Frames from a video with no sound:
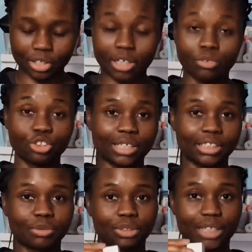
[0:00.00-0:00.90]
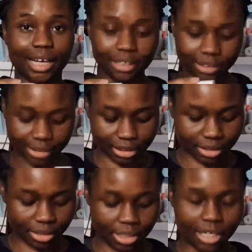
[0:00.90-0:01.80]
I will try this one
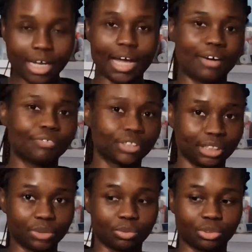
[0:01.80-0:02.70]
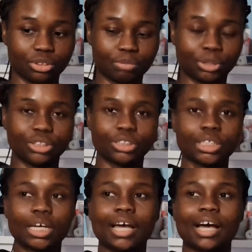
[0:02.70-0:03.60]
next, after this one, because
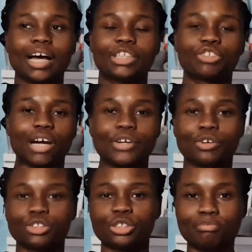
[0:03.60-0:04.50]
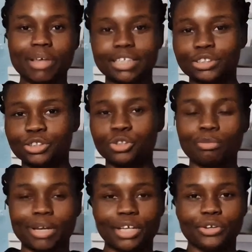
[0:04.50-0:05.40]
I try not to mix too
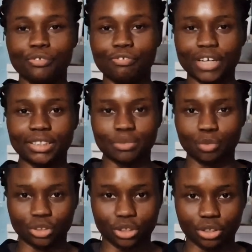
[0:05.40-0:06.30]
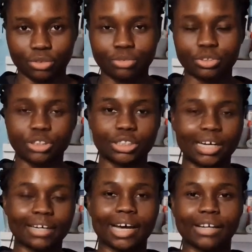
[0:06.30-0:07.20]
many new things in one go, because then
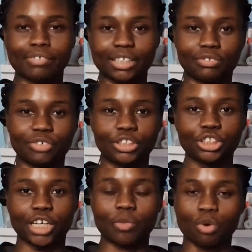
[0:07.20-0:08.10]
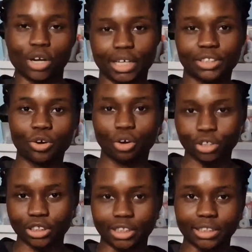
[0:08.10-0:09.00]
I can kind of like differentiate what is
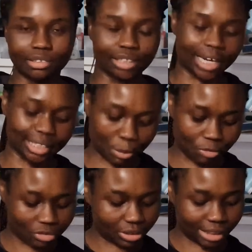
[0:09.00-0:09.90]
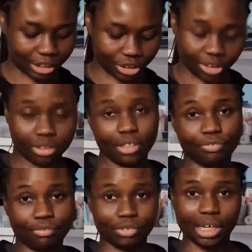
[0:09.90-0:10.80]
causing any type of irritation
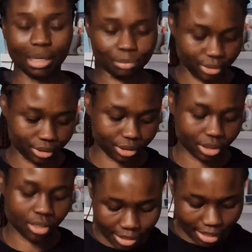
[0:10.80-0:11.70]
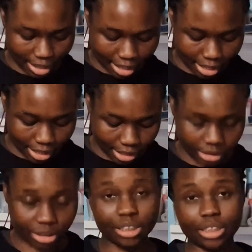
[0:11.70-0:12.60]
if that happens. And then I
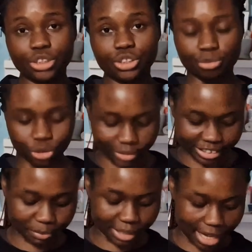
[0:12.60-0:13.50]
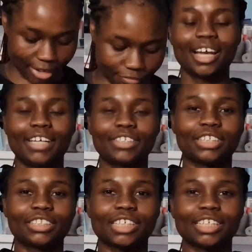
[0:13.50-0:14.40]
needed some new SPF, so I
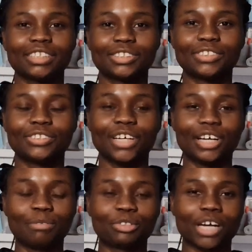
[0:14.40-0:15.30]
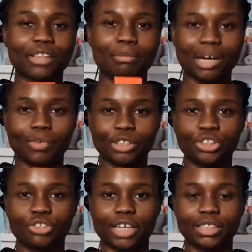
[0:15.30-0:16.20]
decided to try the By Wish
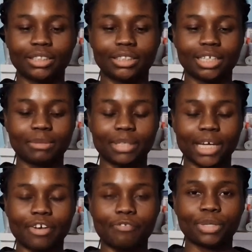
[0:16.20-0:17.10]
Trend SPF